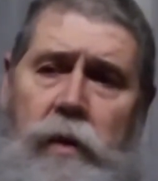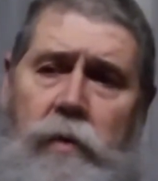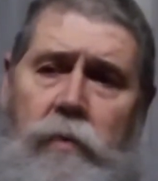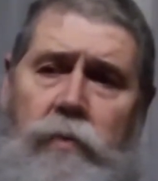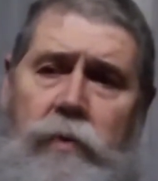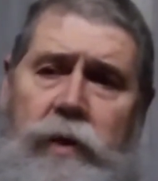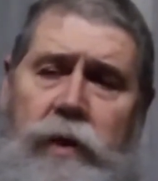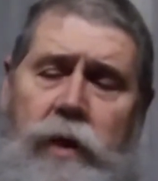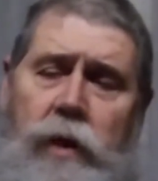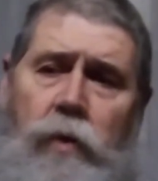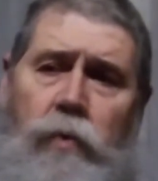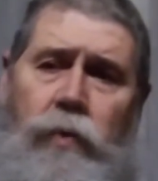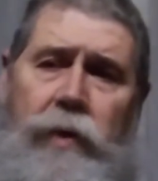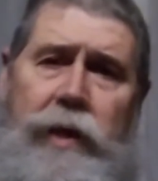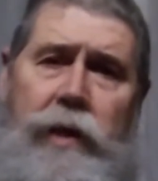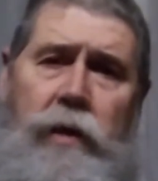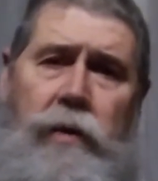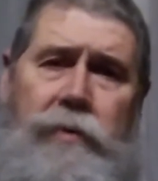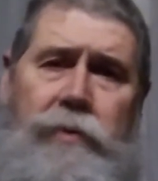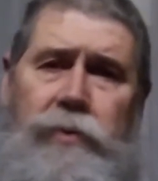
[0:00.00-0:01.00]
Well, you know,
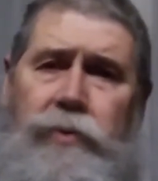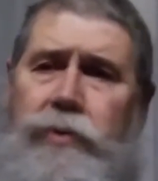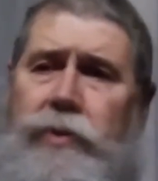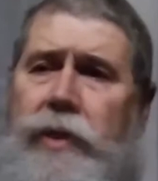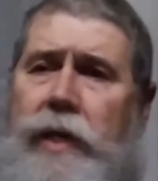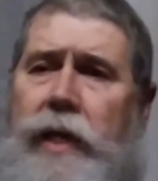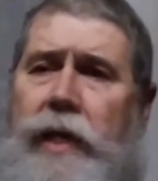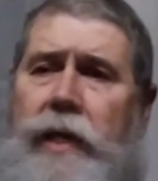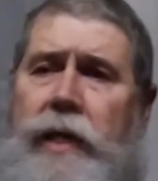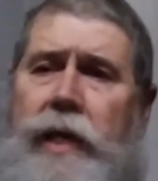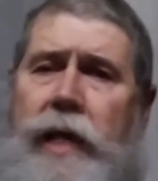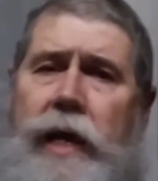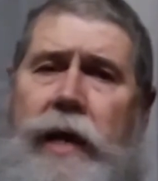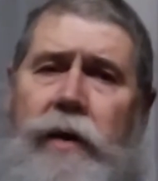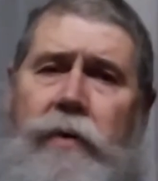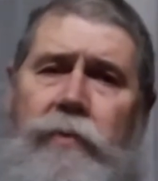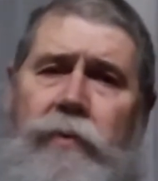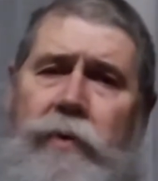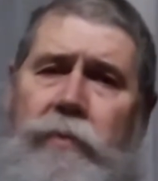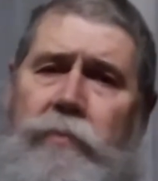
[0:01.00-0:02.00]
we understand now,
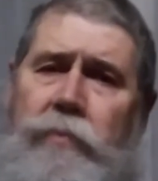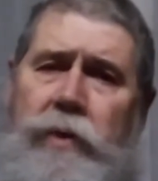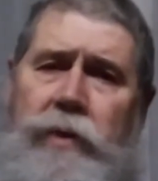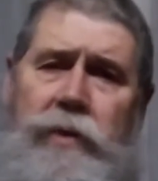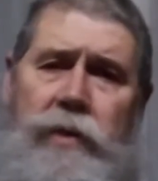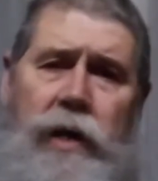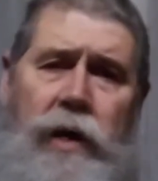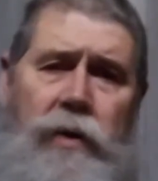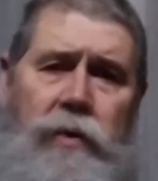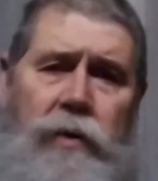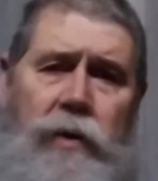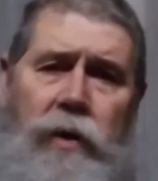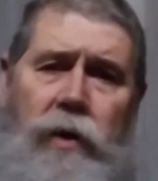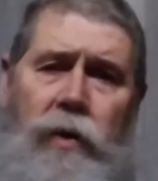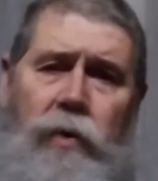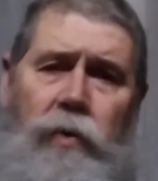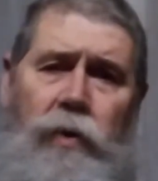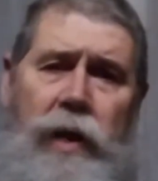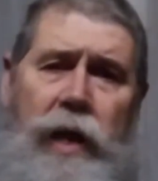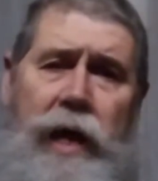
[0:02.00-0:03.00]
and we've been taught our
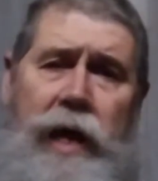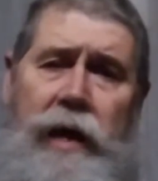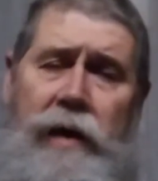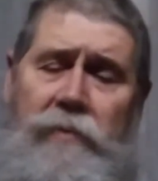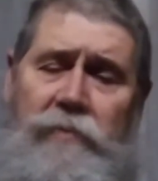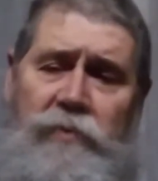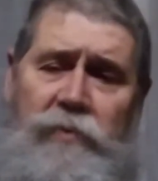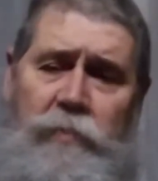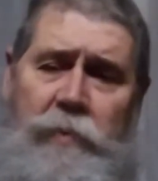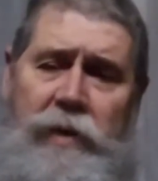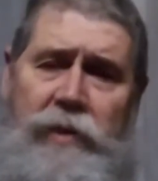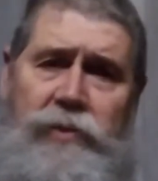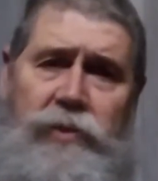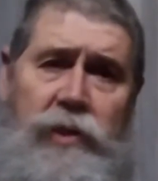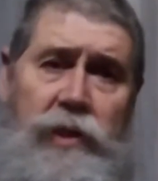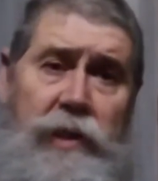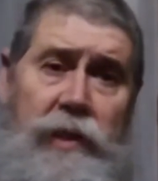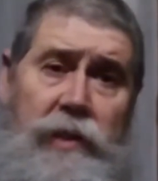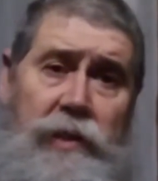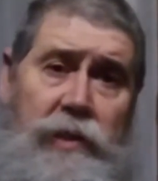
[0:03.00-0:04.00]
whole life,
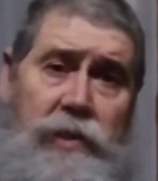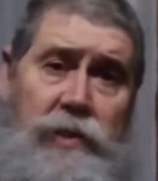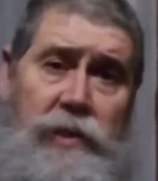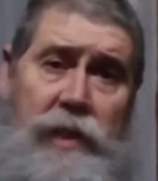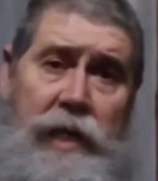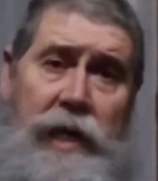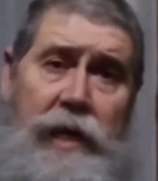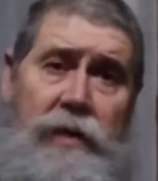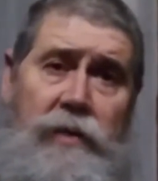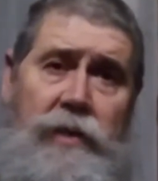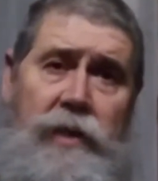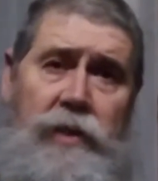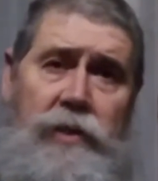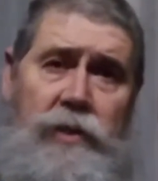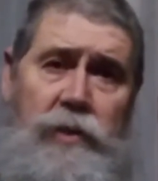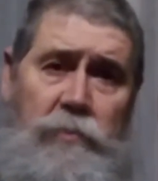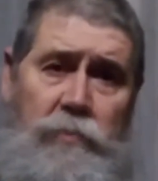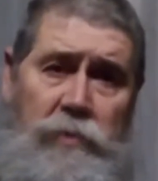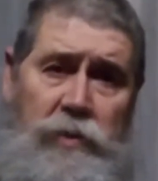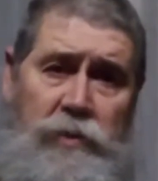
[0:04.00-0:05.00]
especially in the South, that
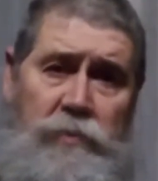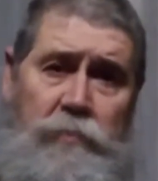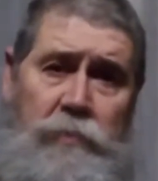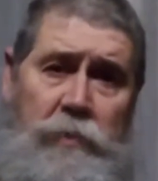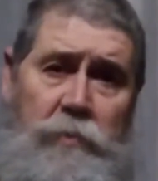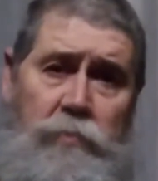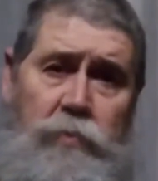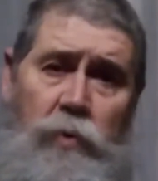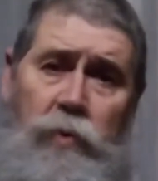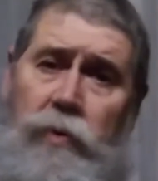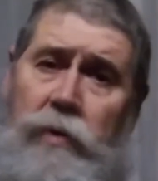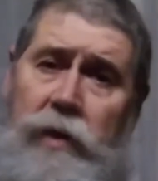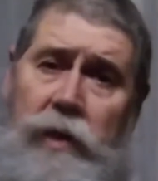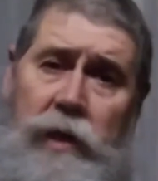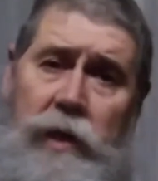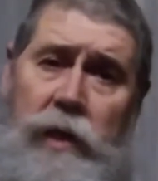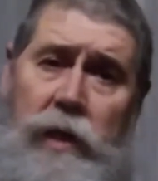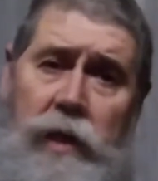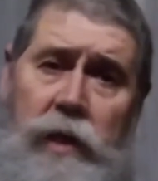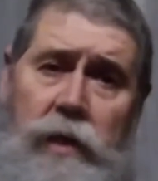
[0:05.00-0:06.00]
you must be born
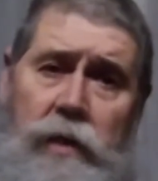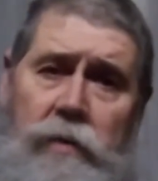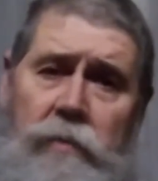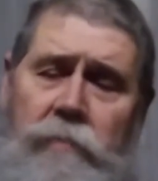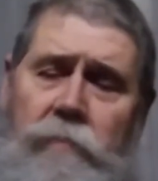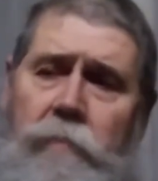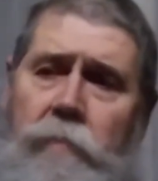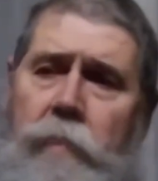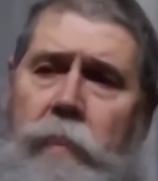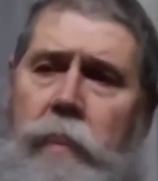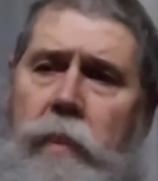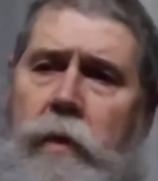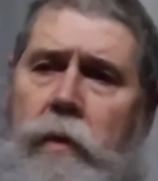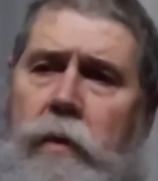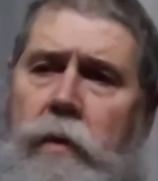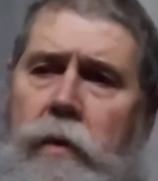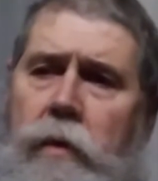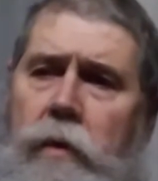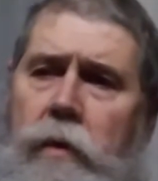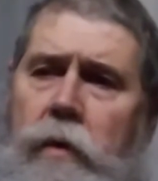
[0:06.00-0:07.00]
again.
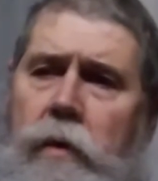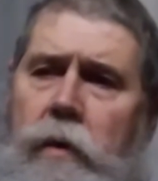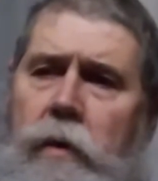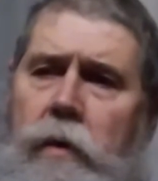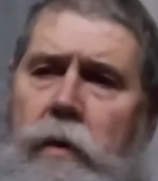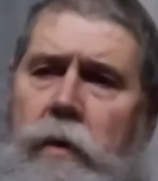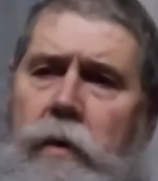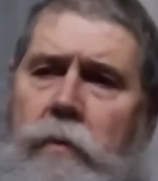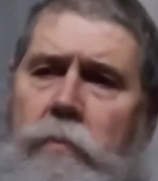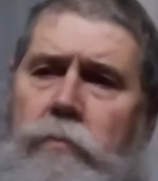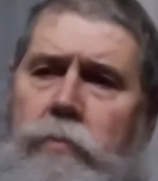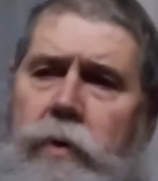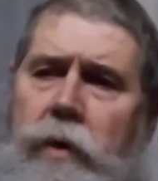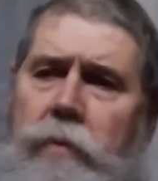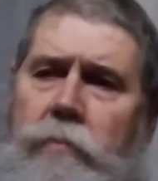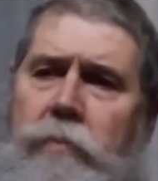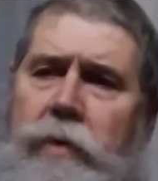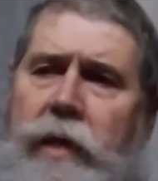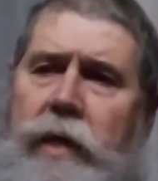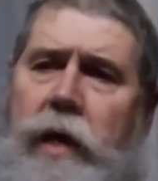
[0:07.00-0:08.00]

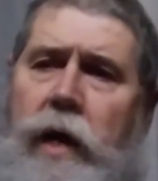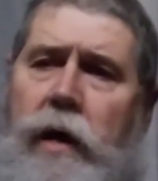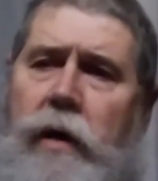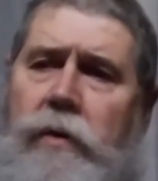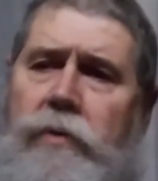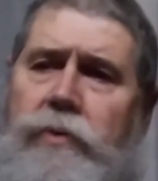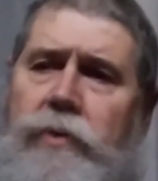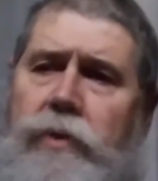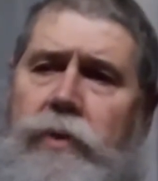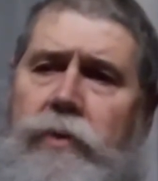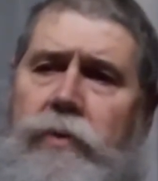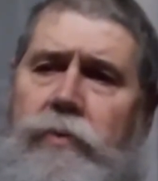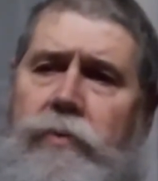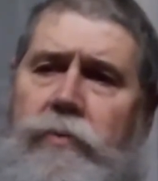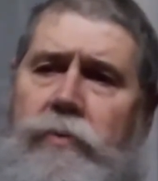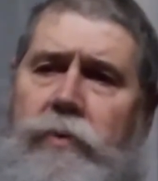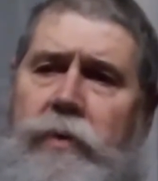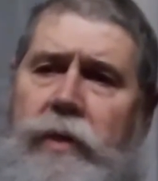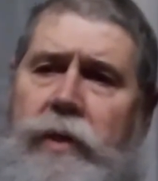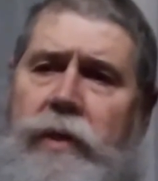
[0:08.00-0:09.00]
But because
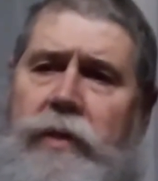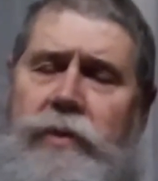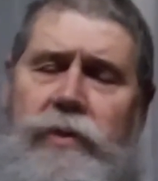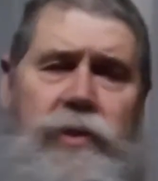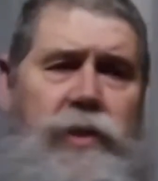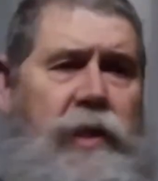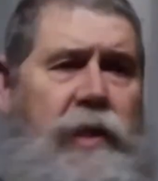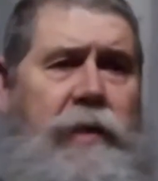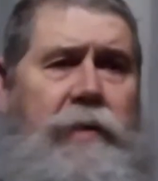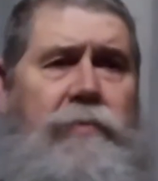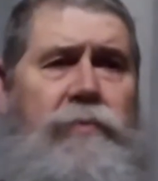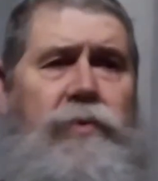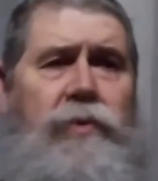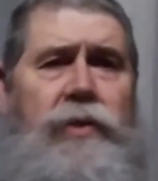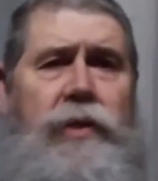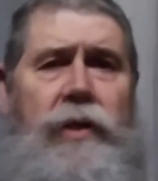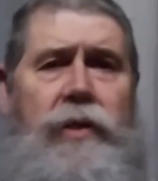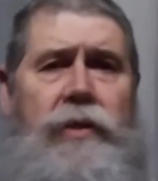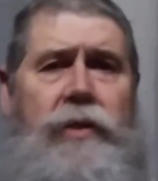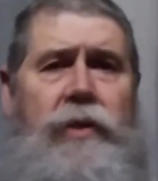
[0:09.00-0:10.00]
it seems
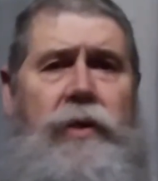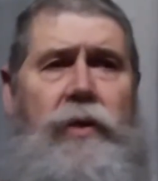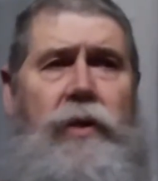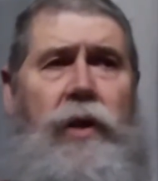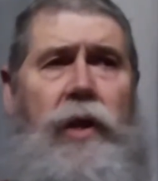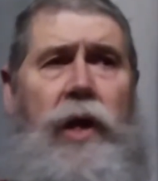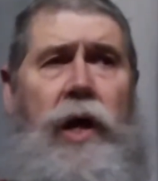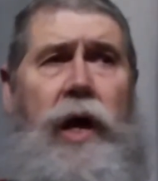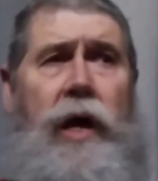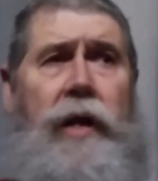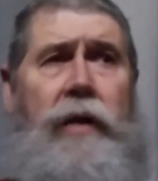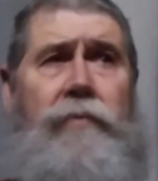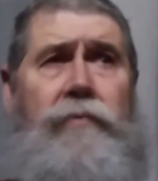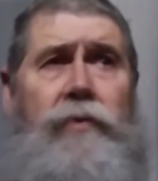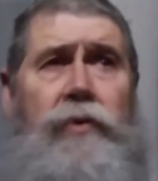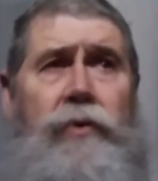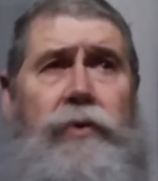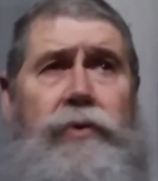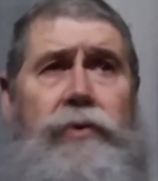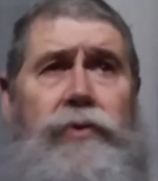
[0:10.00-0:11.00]
that a lot of
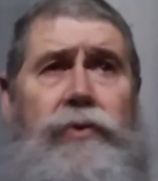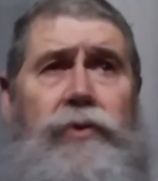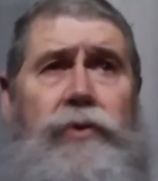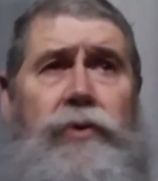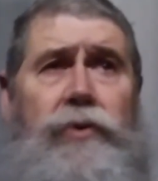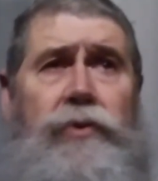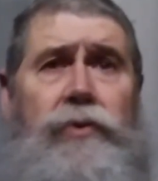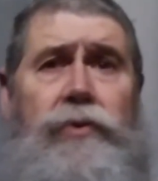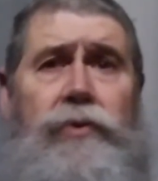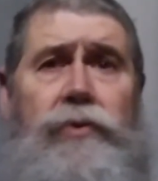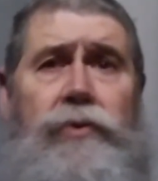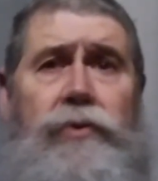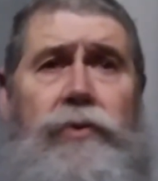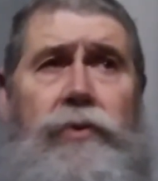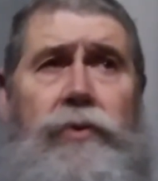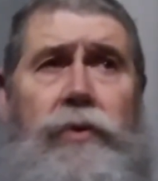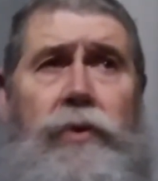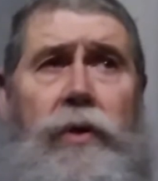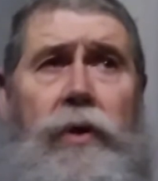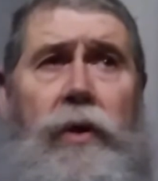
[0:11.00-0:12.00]
Christians,
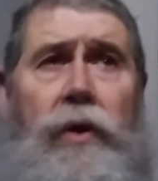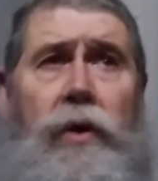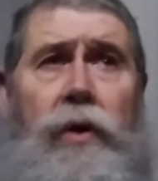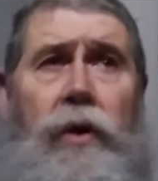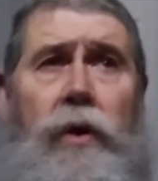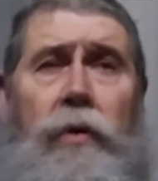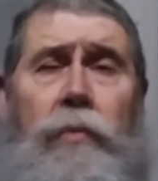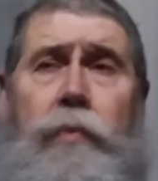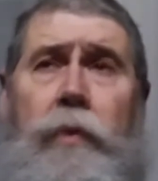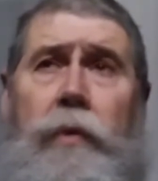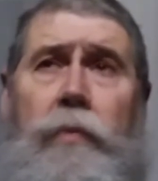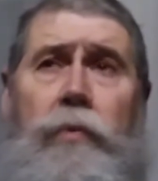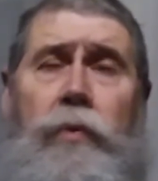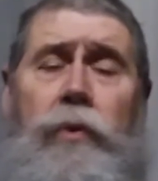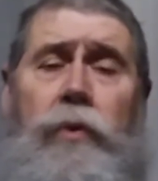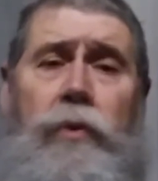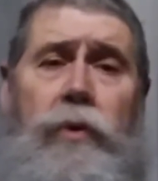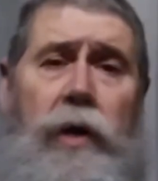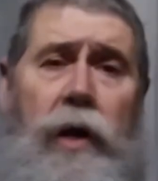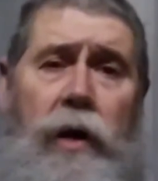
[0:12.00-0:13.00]
or people
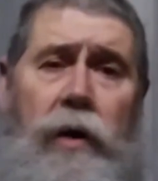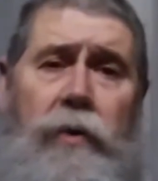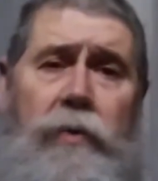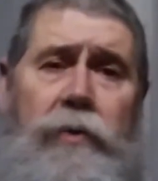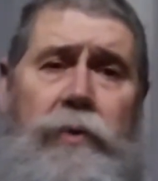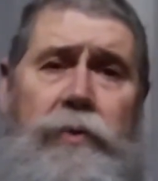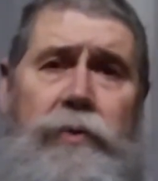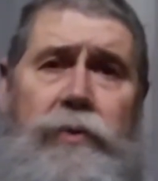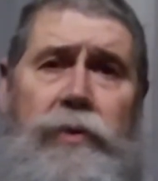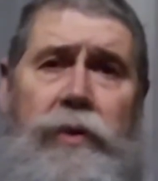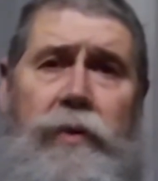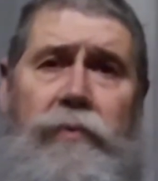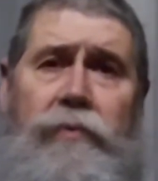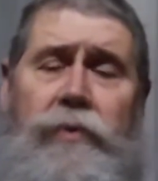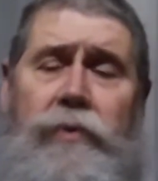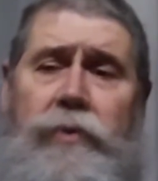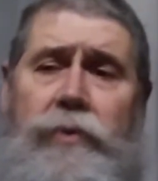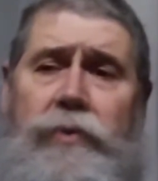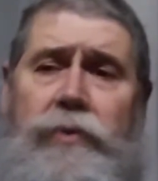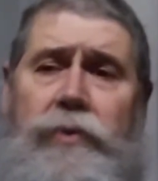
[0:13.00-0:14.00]
who call themselves
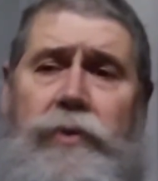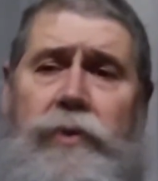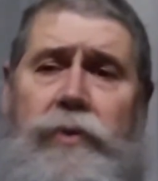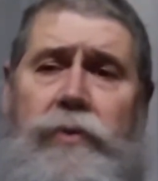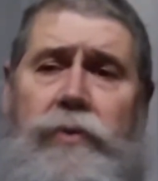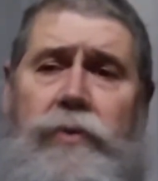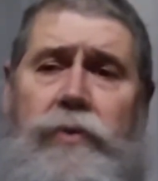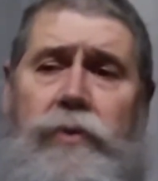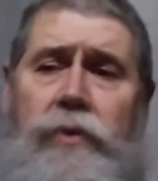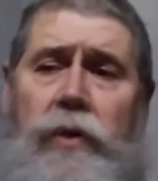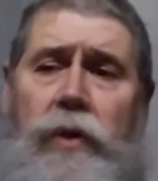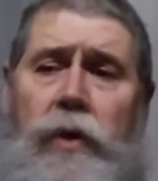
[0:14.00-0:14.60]
Christians,